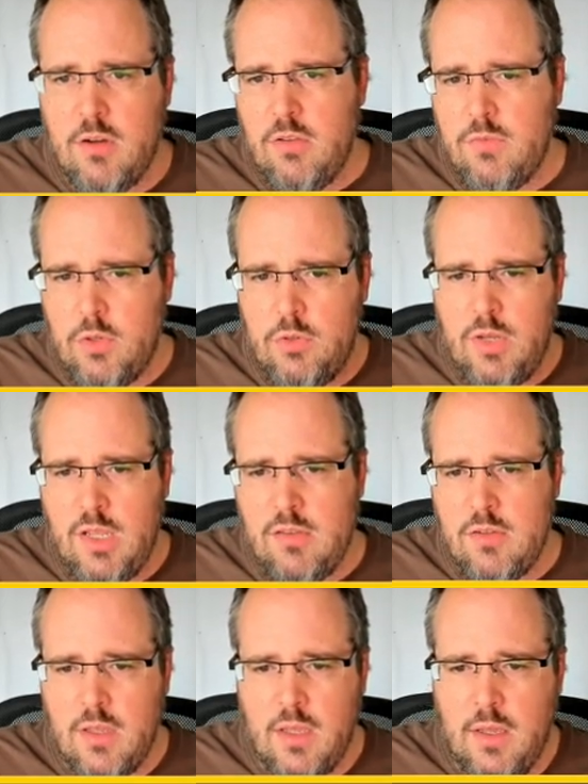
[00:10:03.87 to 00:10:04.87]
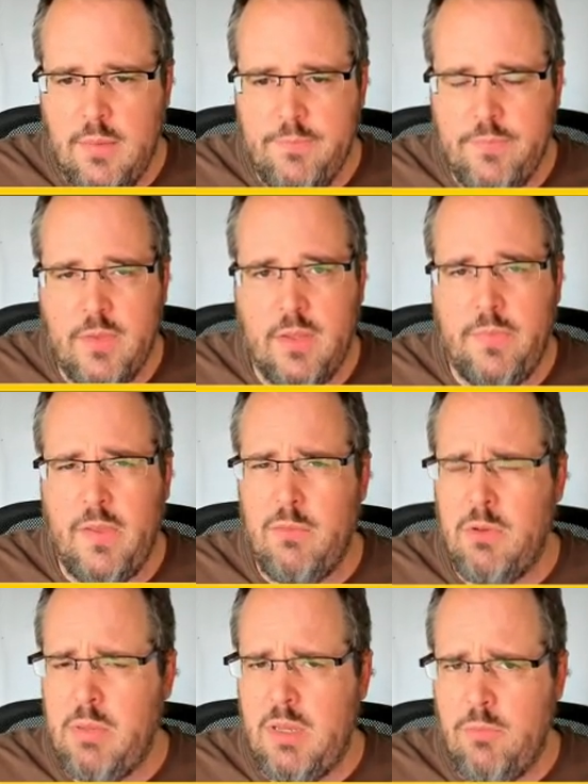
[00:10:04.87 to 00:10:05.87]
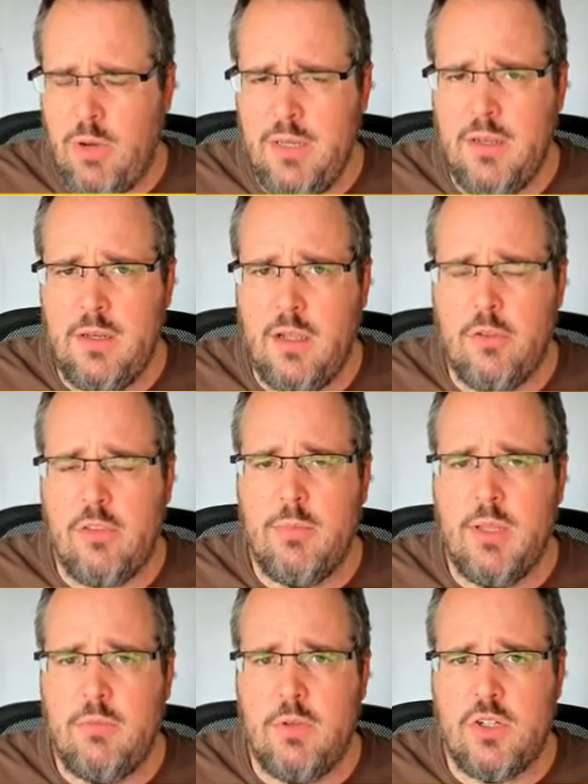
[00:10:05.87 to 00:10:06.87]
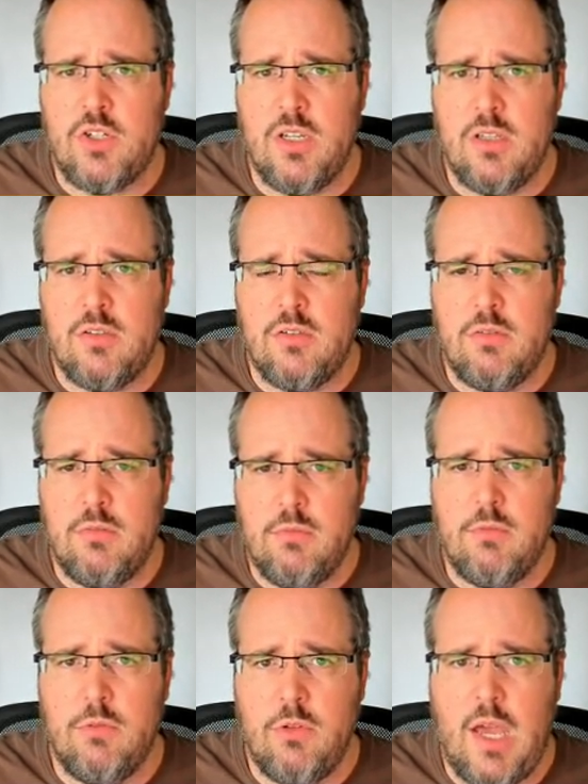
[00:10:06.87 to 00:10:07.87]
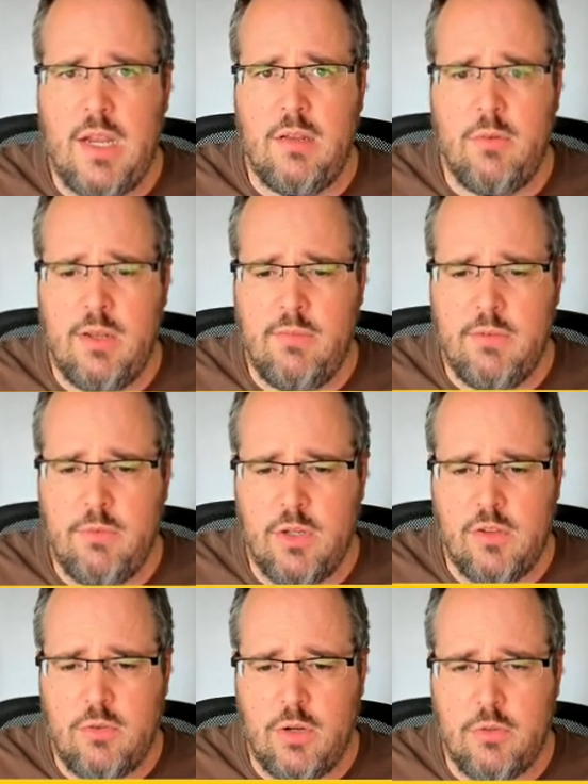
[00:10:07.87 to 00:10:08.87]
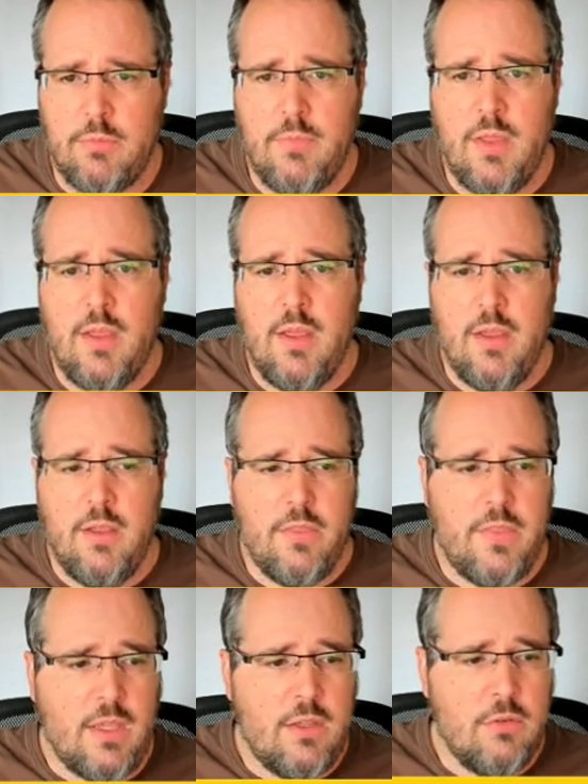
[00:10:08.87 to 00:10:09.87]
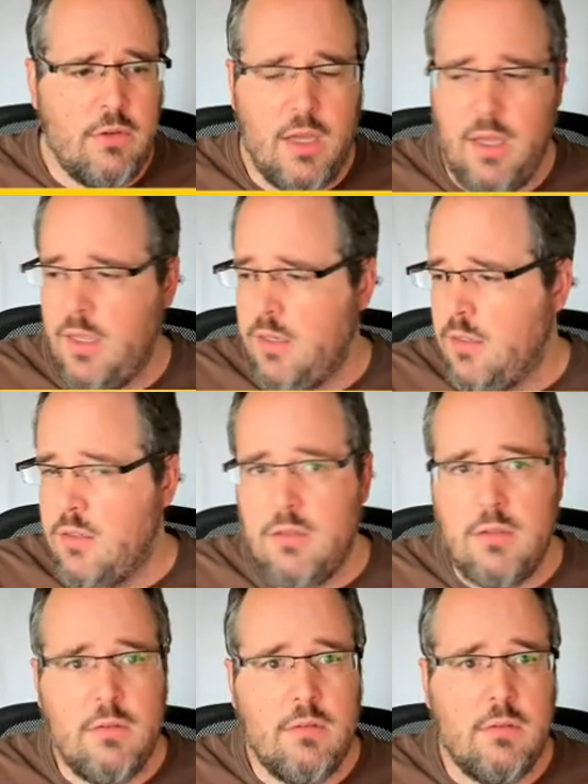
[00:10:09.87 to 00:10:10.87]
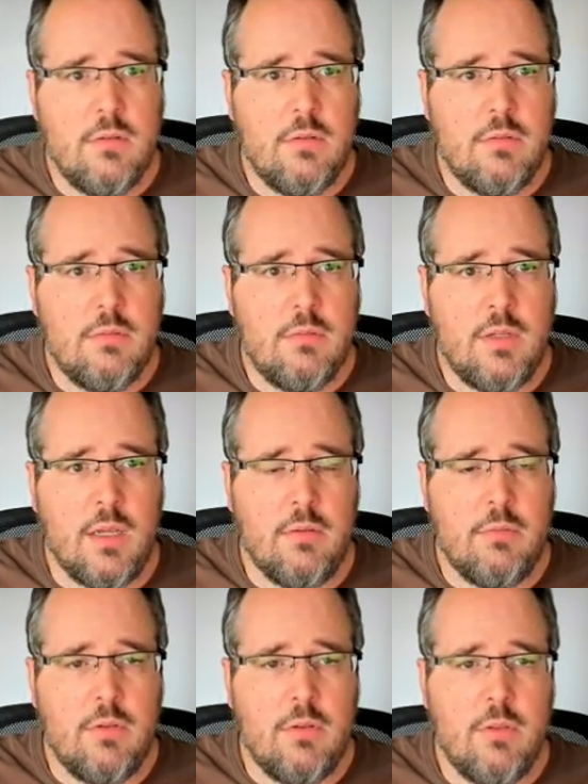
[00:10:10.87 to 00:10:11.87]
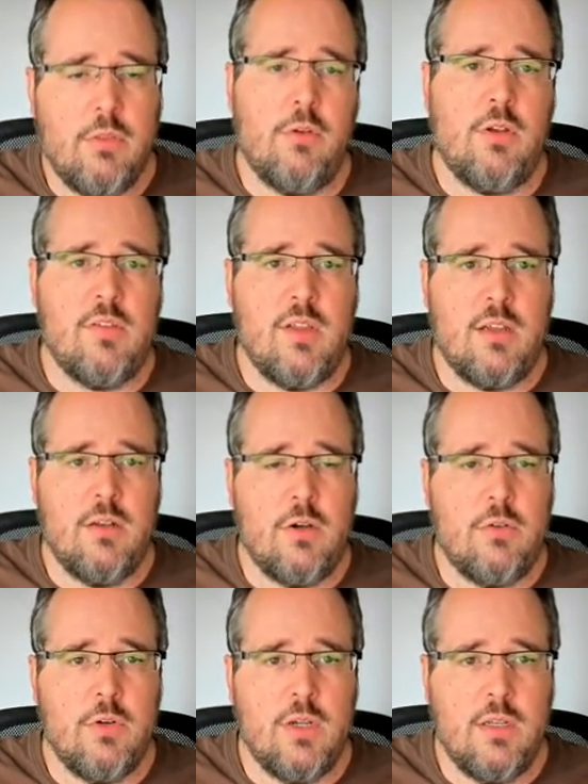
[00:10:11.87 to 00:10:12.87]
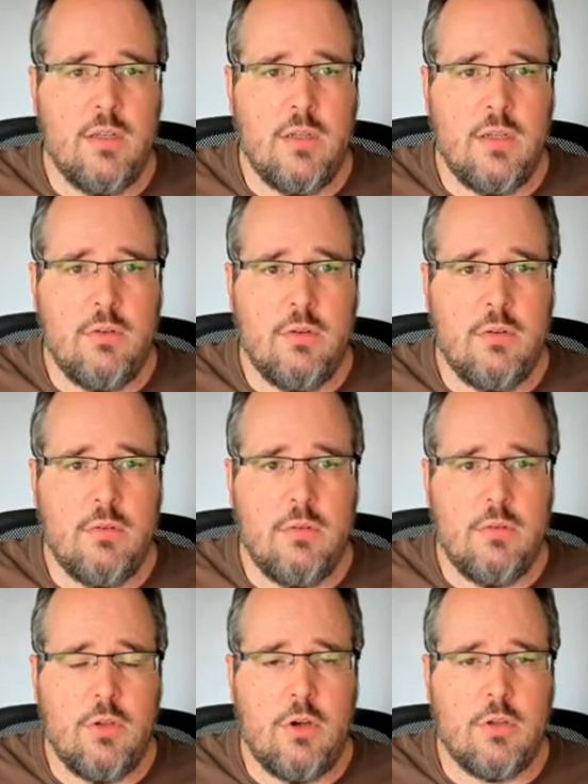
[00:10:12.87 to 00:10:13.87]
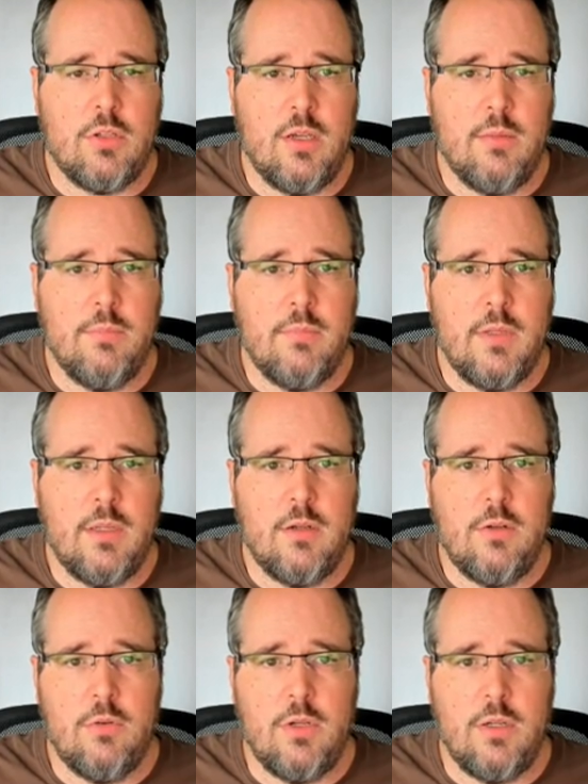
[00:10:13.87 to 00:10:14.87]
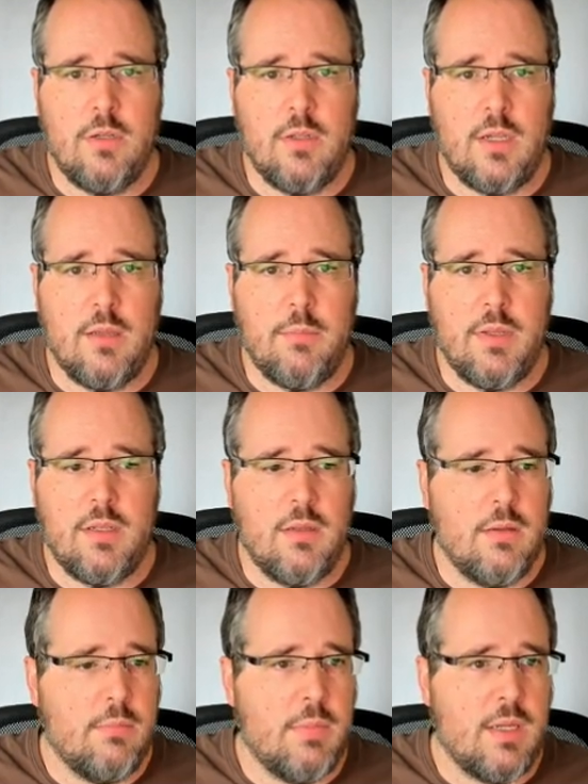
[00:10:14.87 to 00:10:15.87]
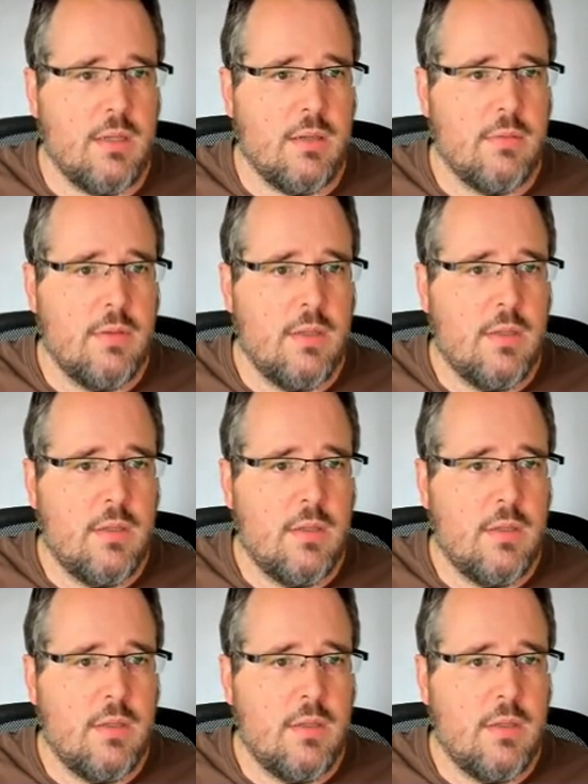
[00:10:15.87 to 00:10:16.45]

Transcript: starts for two days, um, and there will be one announcement which is highly relevant for this crowd. Thank you, and yeah, 30 second over in, in talk time, including the gap at the beginning.